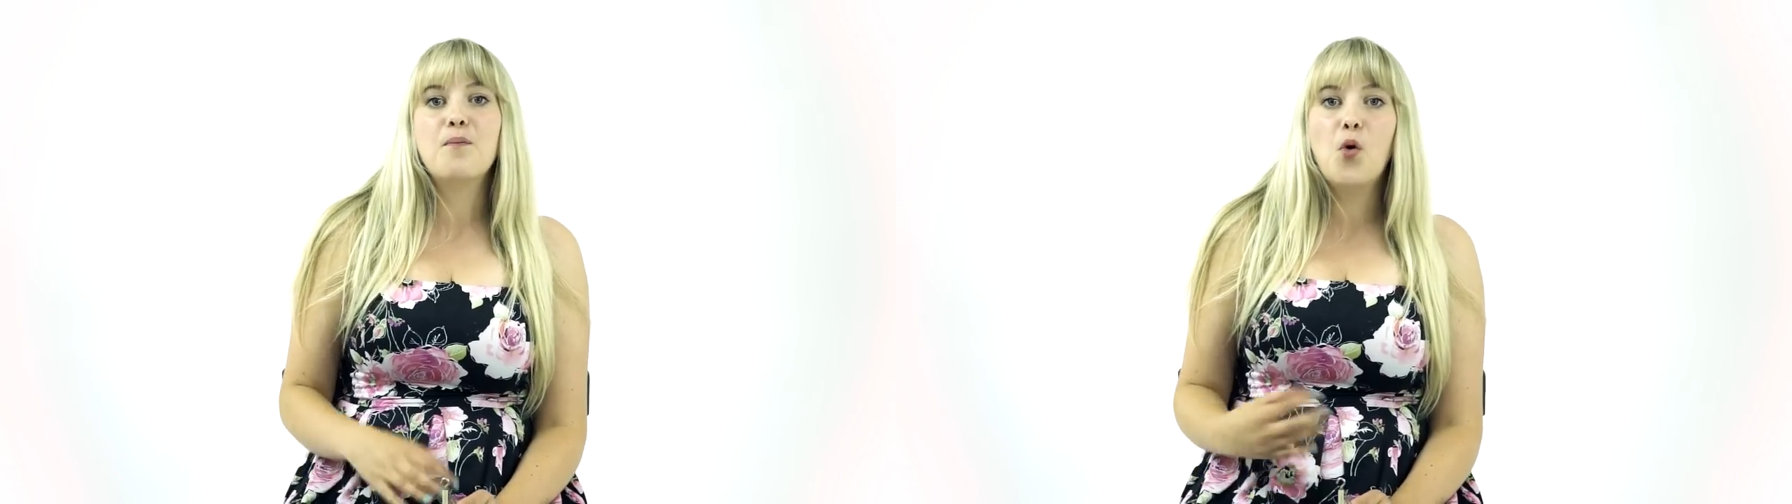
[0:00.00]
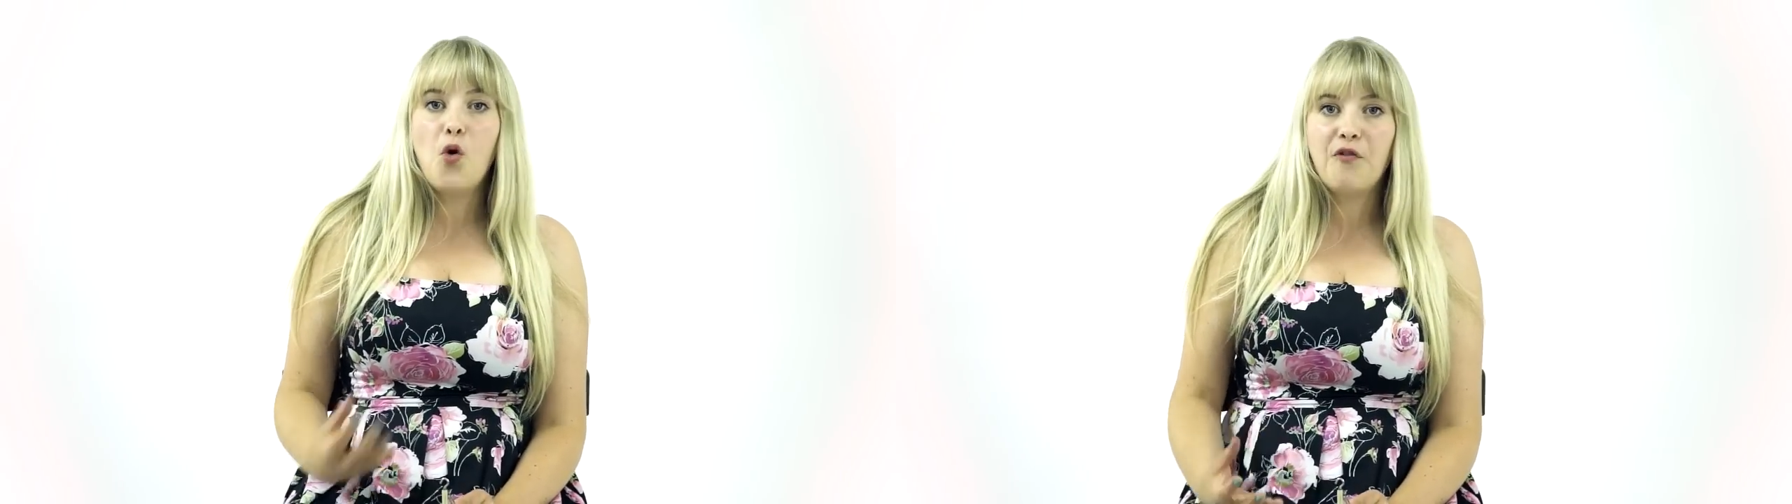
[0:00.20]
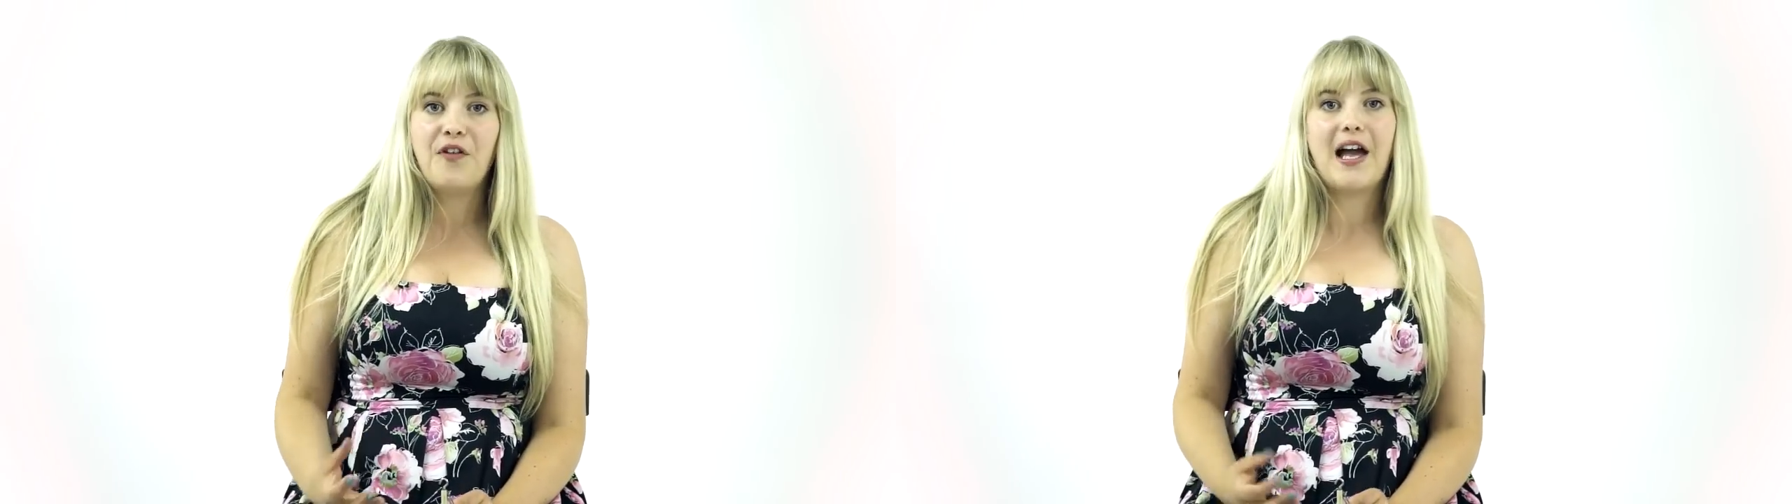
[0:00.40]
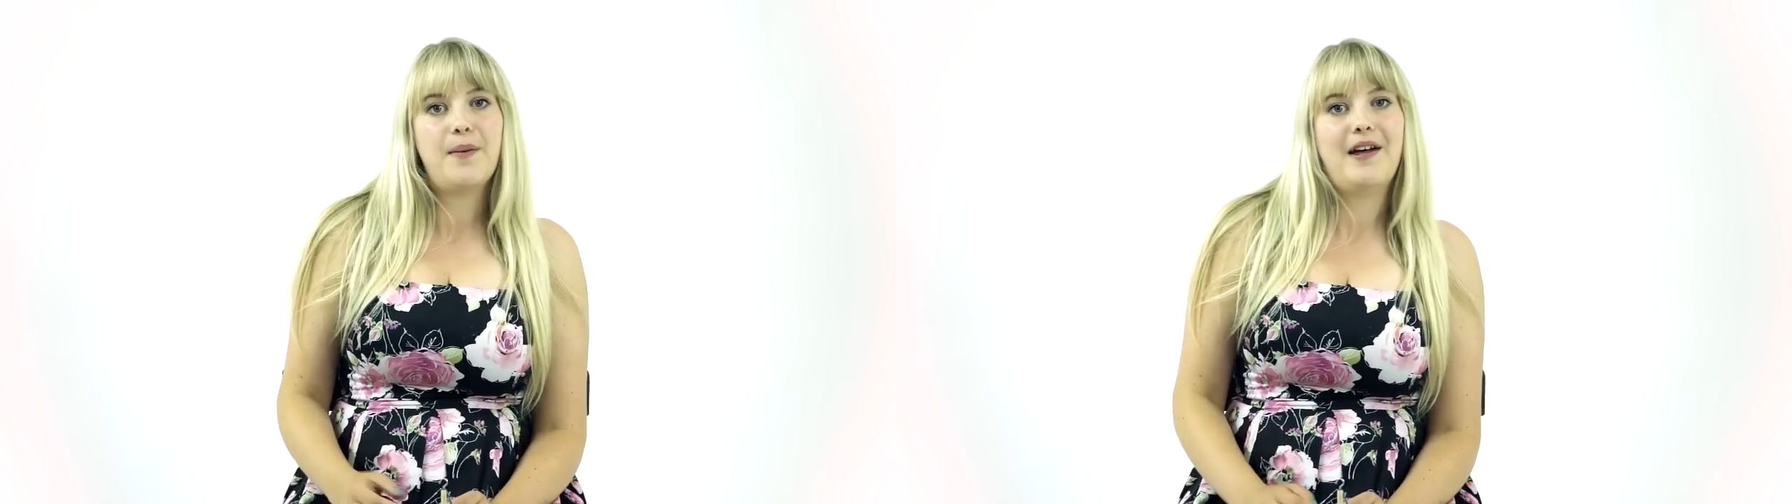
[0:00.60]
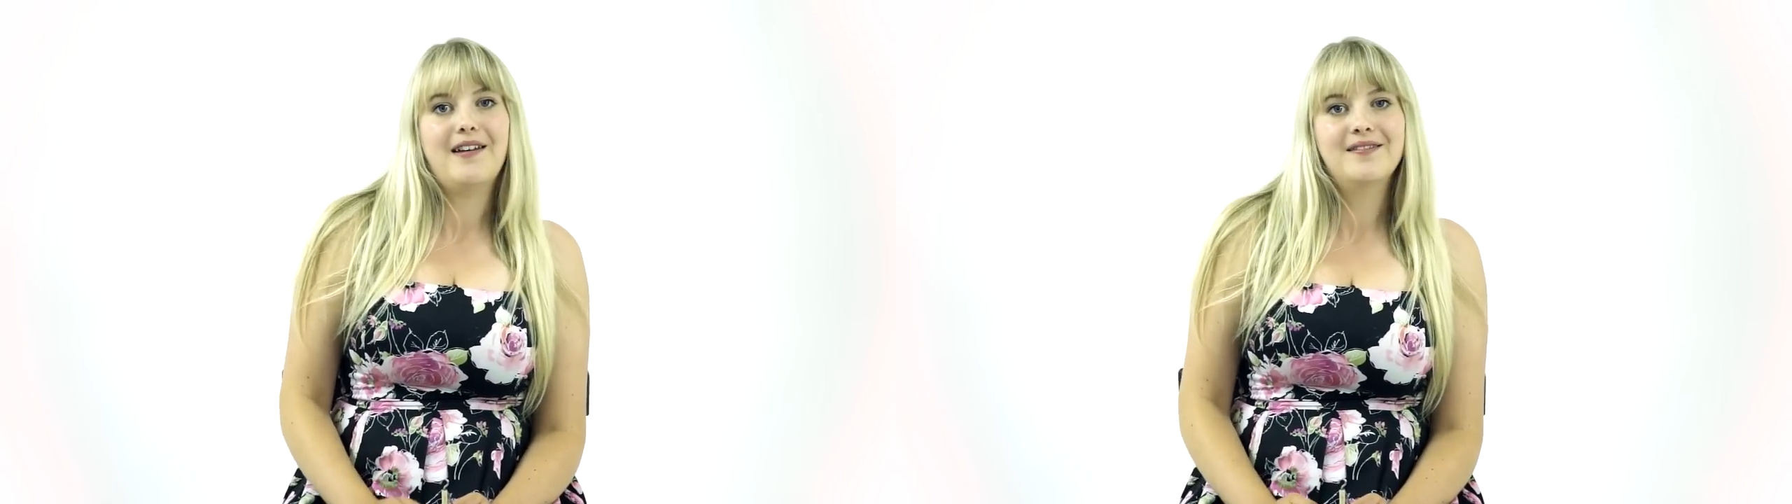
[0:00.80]
more
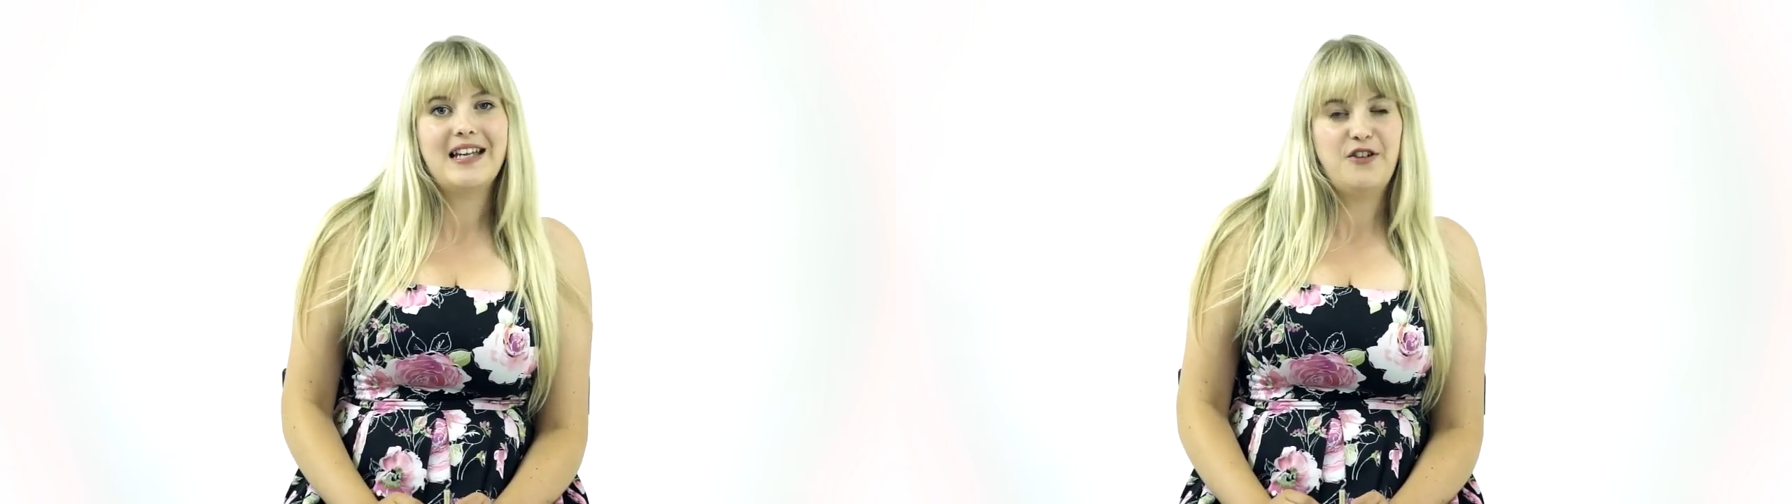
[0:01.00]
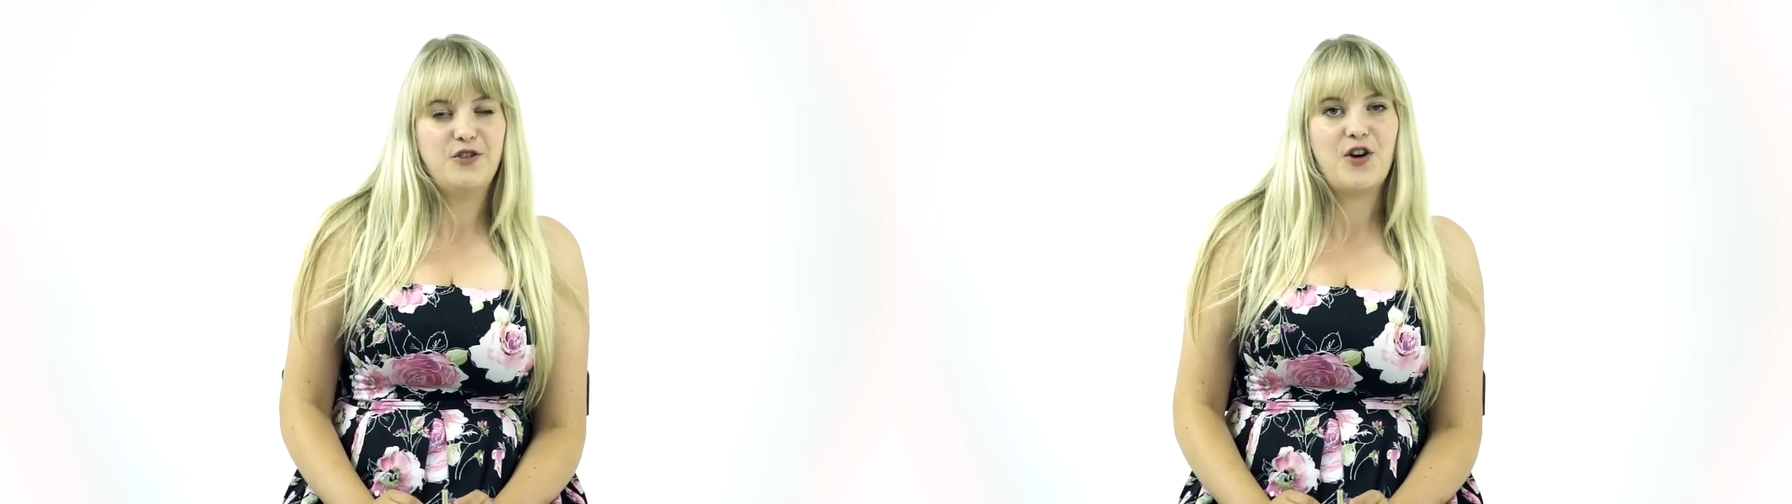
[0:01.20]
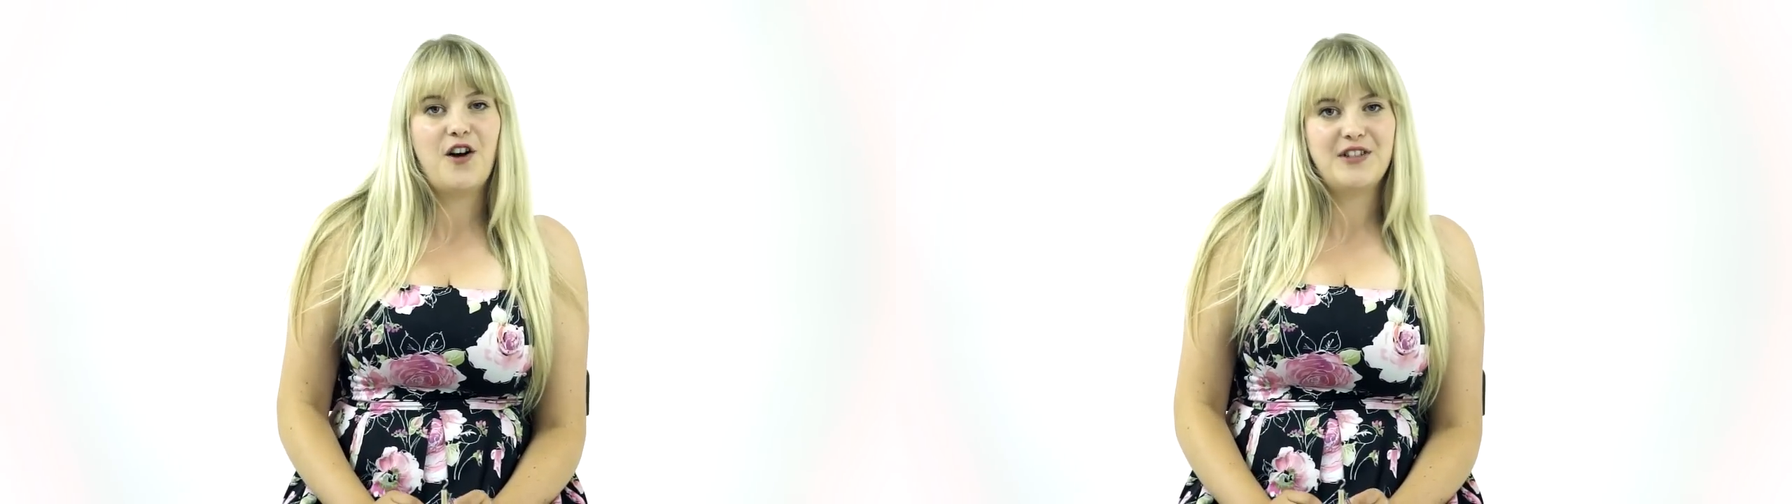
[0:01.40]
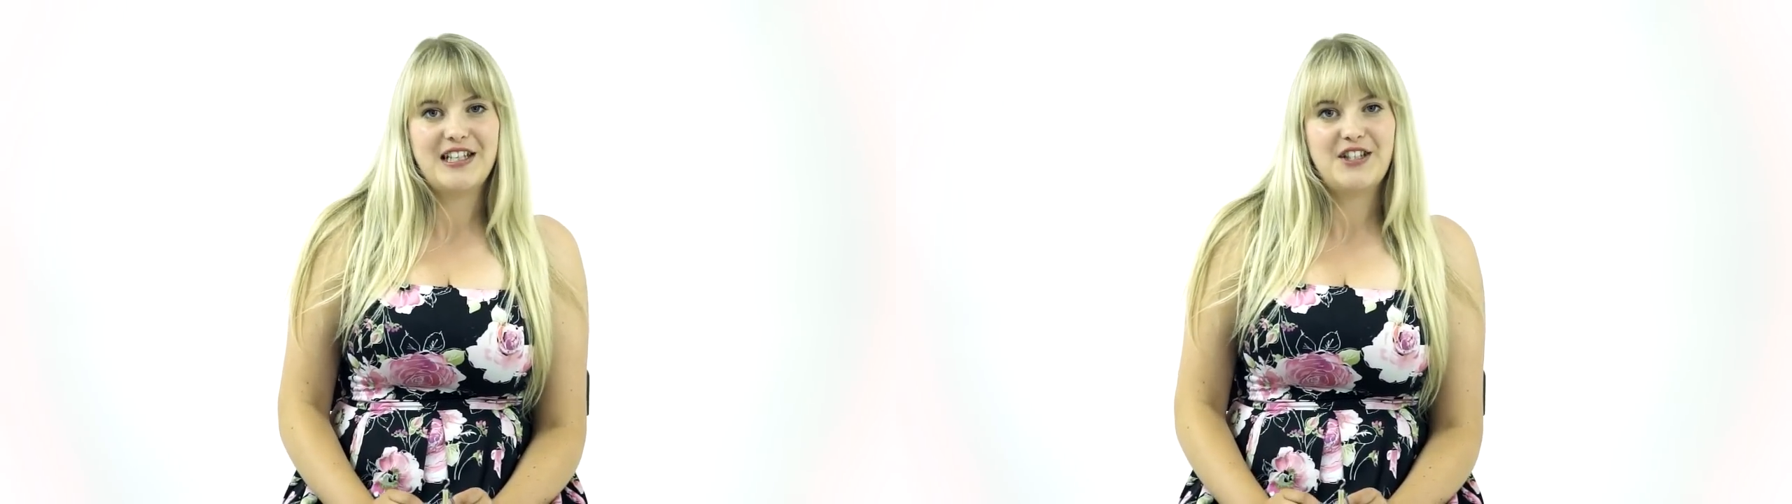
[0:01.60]
fibre in your drafting